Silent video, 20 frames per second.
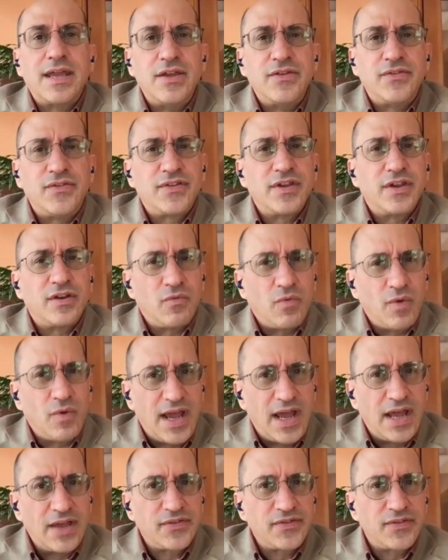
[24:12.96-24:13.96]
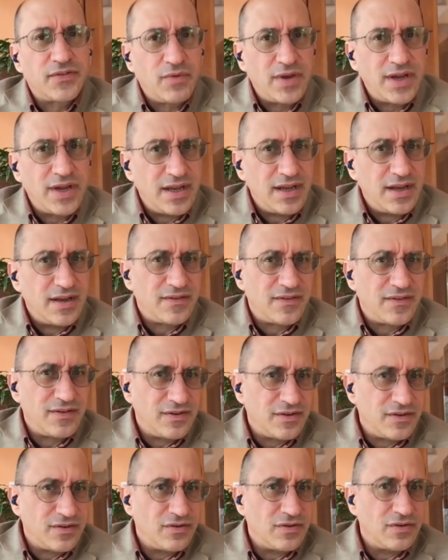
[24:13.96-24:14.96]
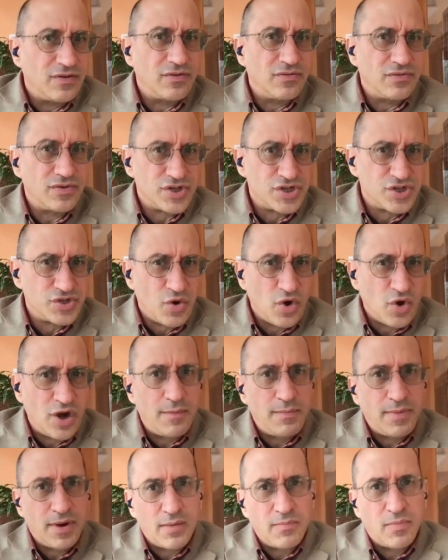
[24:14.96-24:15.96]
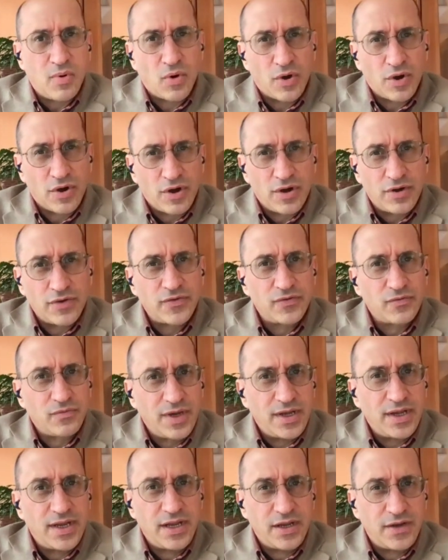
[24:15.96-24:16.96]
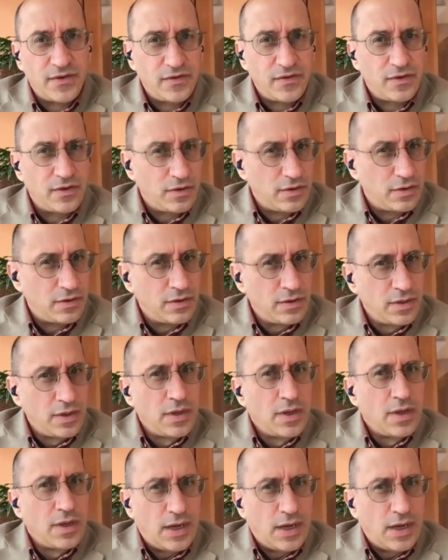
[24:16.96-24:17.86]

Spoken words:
east and west. We need to shore up our borders. We need to